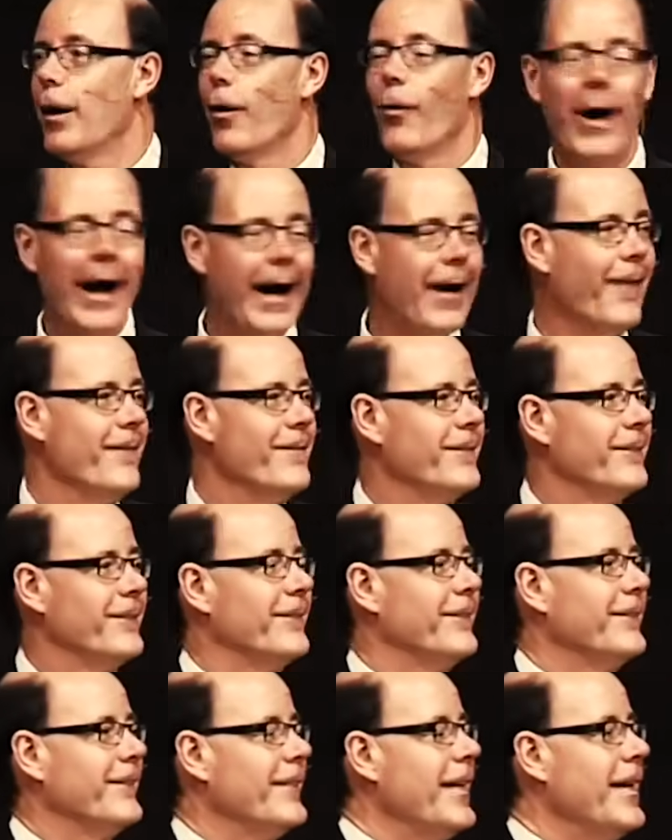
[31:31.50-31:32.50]

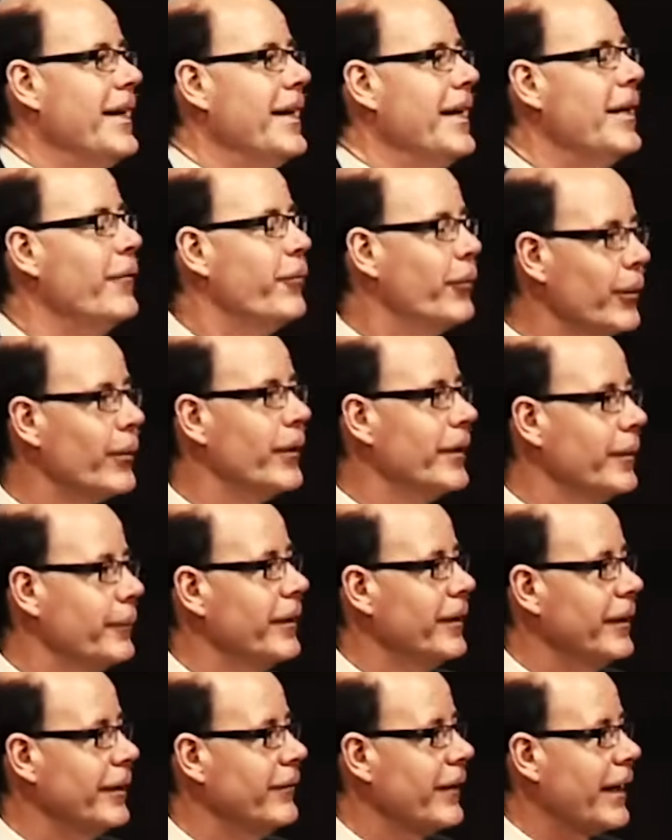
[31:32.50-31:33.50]
Wow. If we really
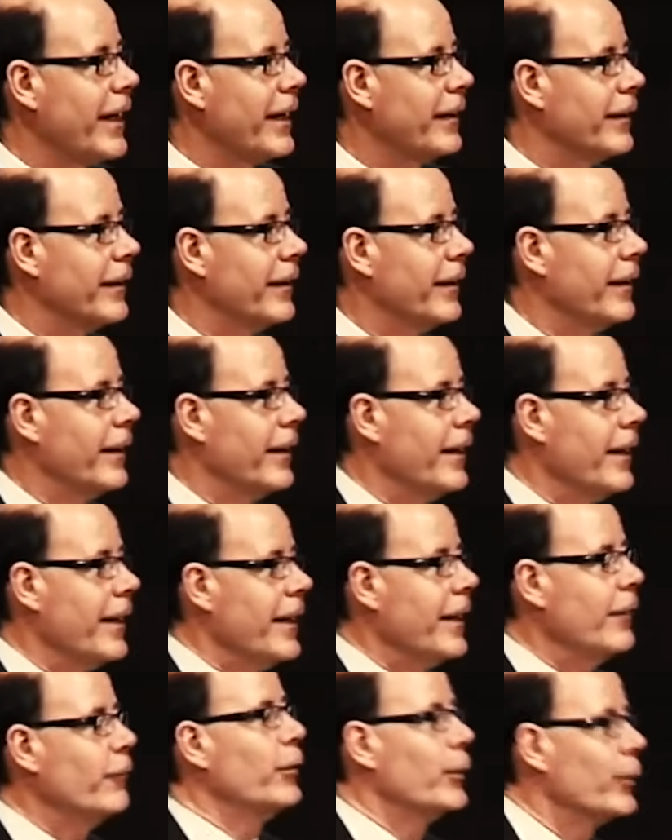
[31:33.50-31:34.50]
believe that,
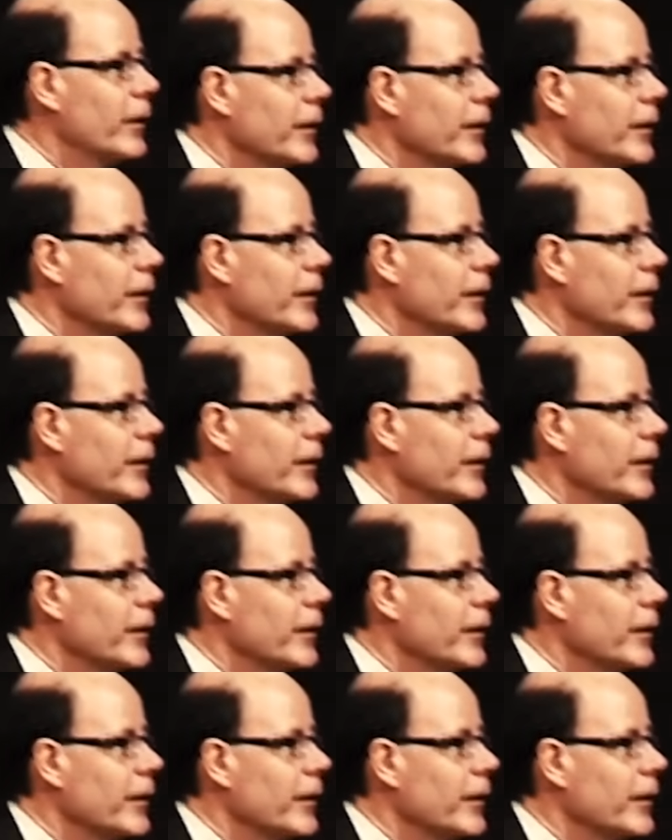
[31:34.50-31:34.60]
if we